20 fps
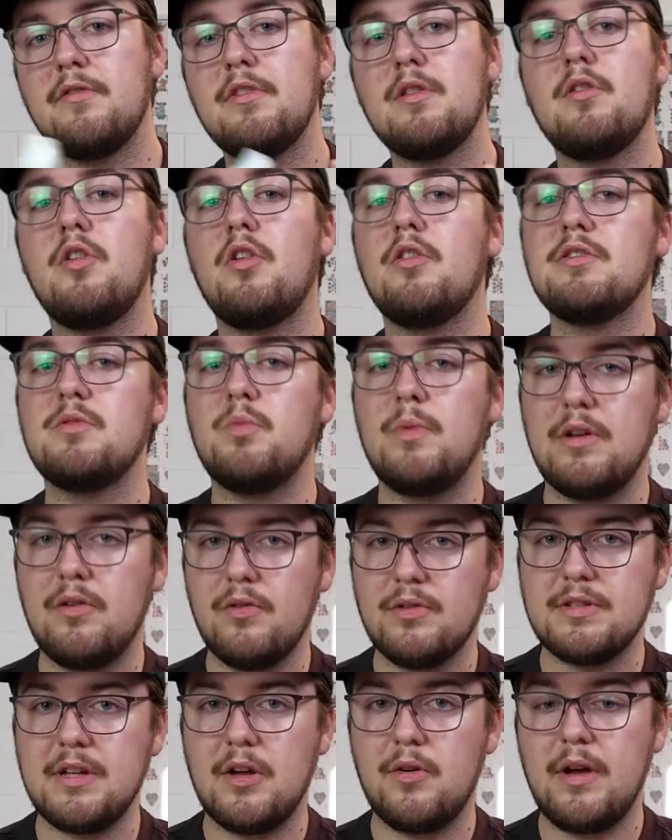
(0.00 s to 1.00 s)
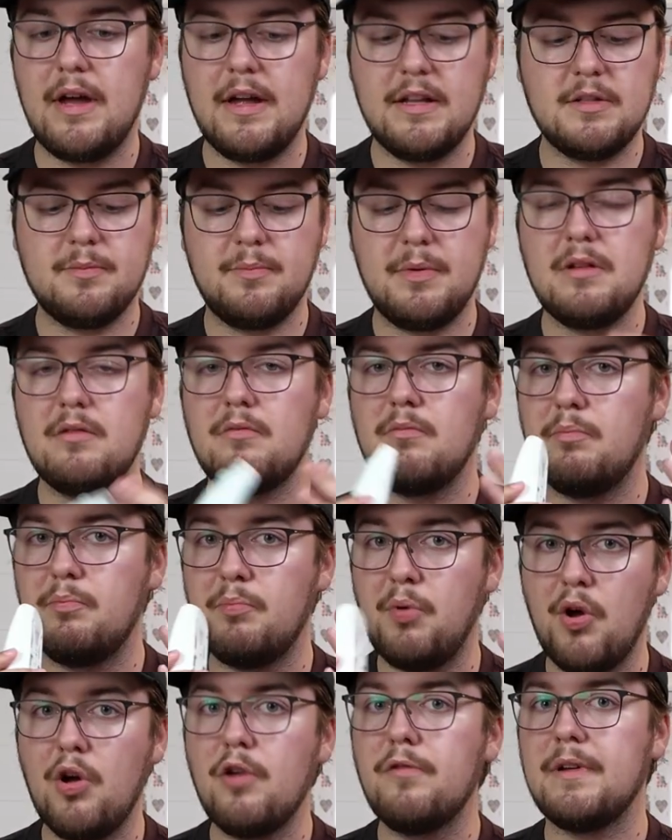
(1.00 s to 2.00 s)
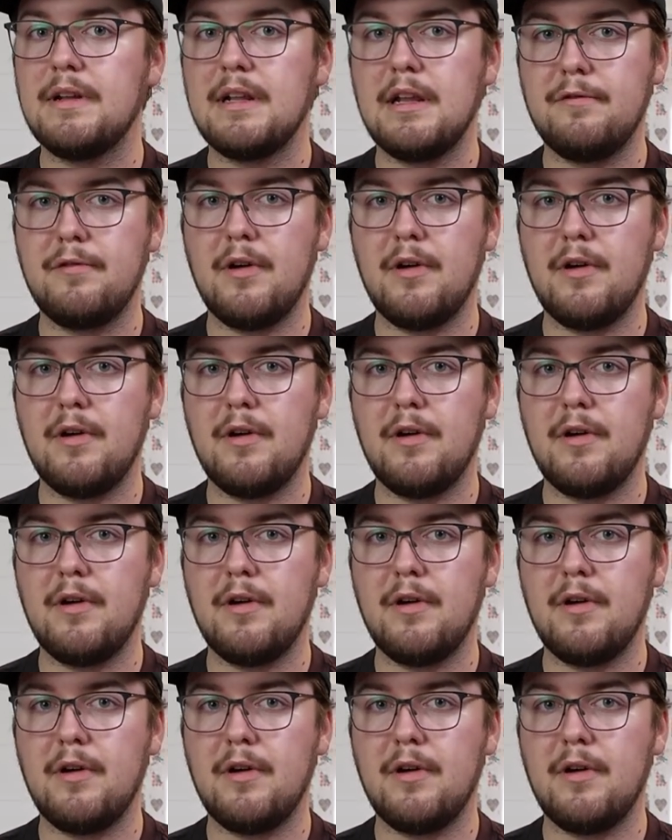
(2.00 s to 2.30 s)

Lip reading: over the last week or so, it's been perfectly